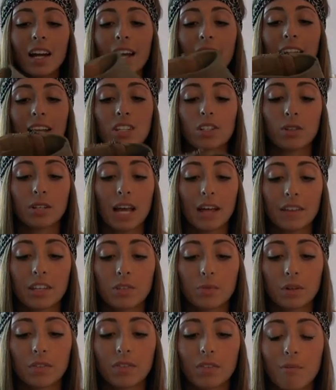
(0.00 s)
And so yeah,
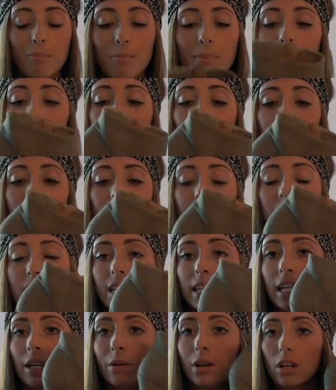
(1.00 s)
these were from Baker's
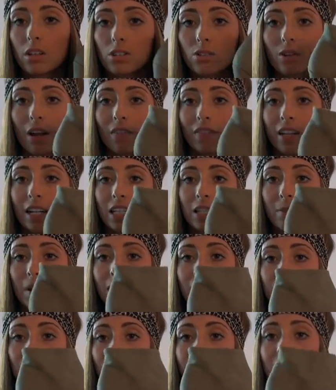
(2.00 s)
and they were also not that expensive.